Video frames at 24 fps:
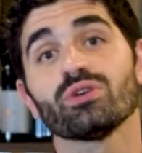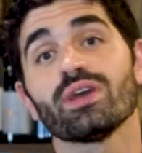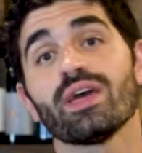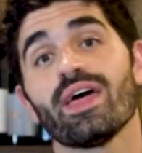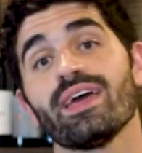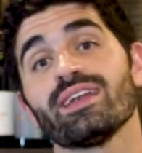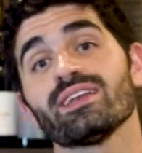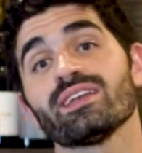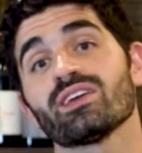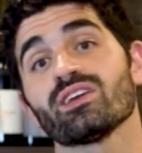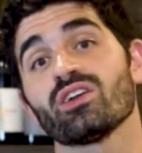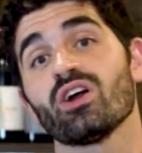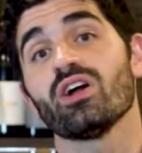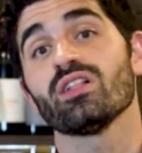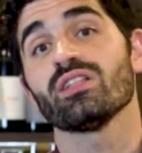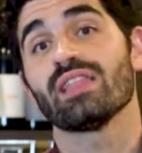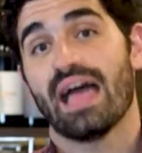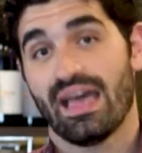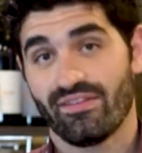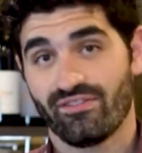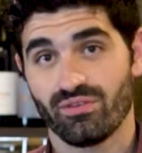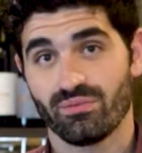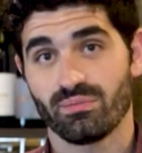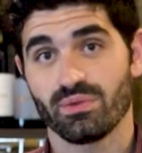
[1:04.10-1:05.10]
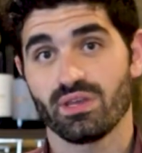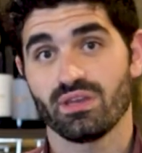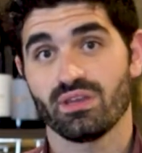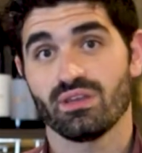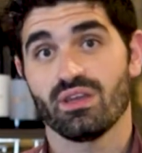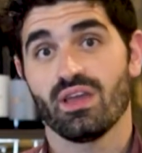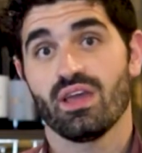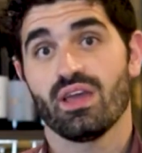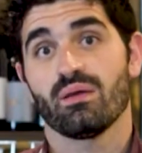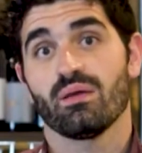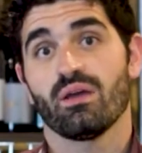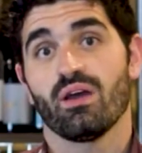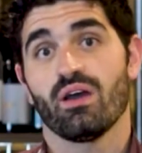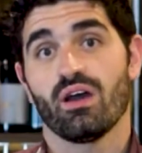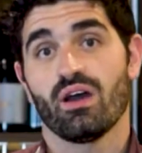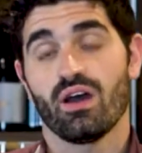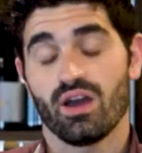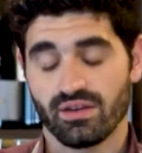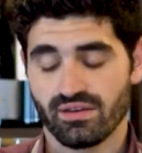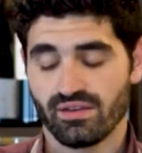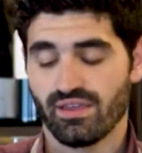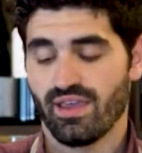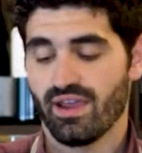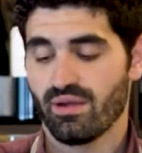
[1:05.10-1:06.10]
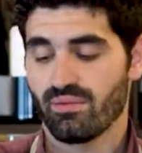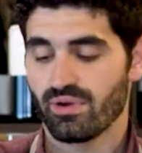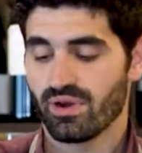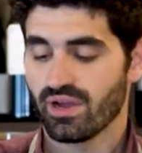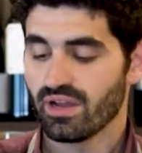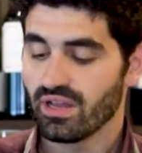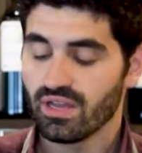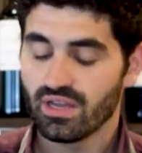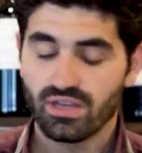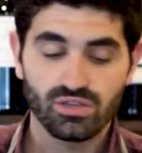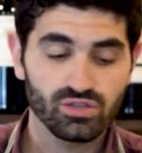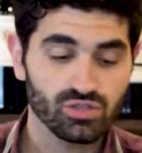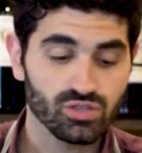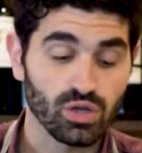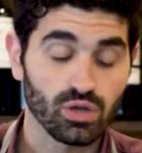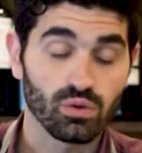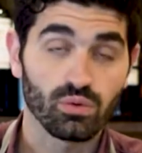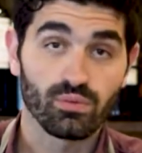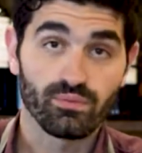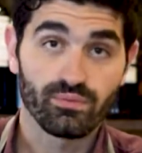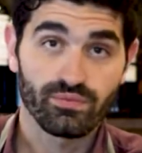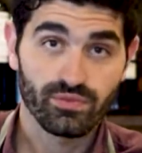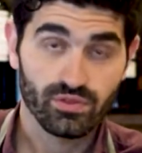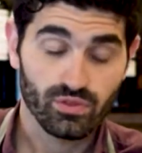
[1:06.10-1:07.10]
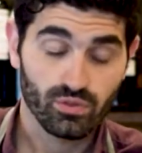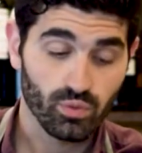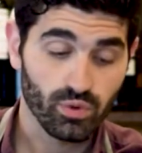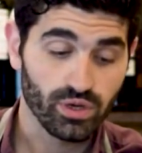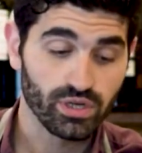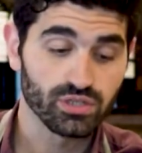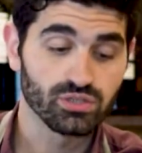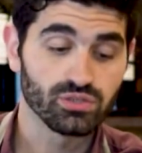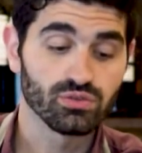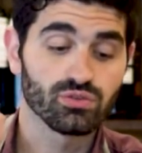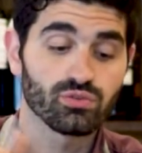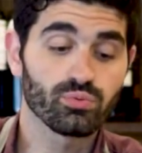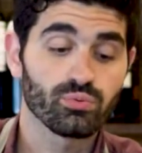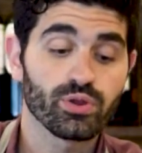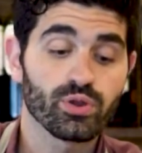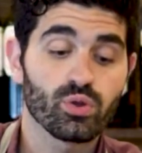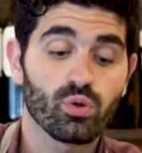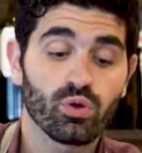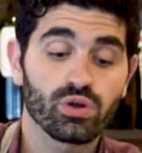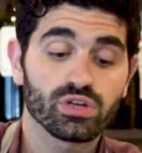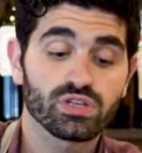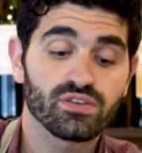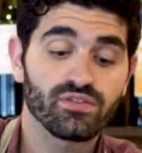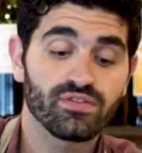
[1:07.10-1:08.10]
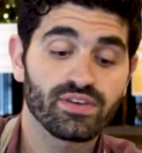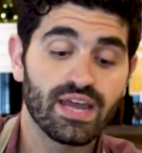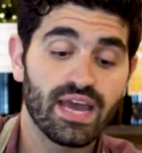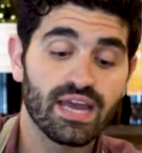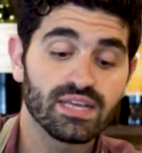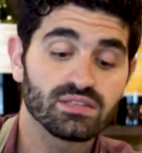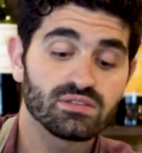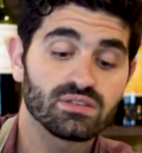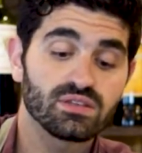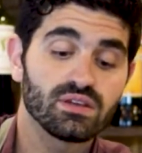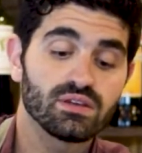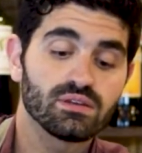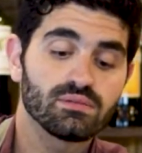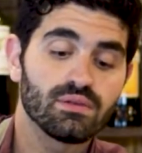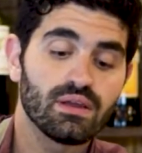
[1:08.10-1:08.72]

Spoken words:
then can all laugh at me on camera. So we're gonna do 3/4 of an ounce. We're